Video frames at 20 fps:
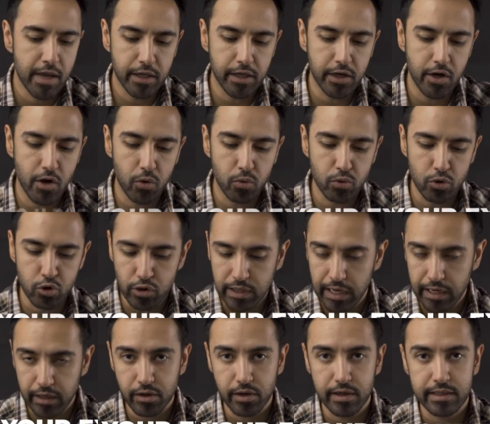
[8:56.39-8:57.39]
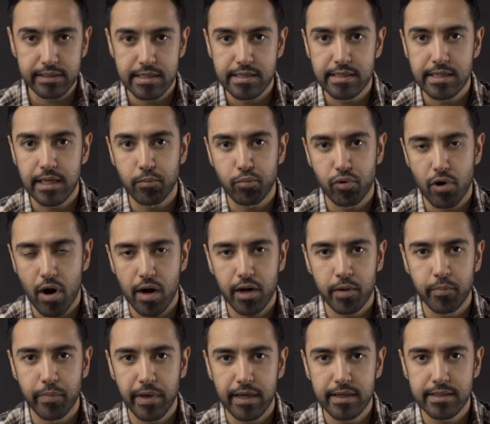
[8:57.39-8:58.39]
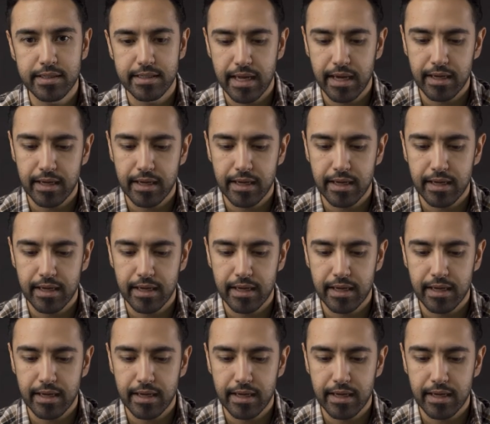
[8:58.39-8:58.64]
you know, look at your existing product base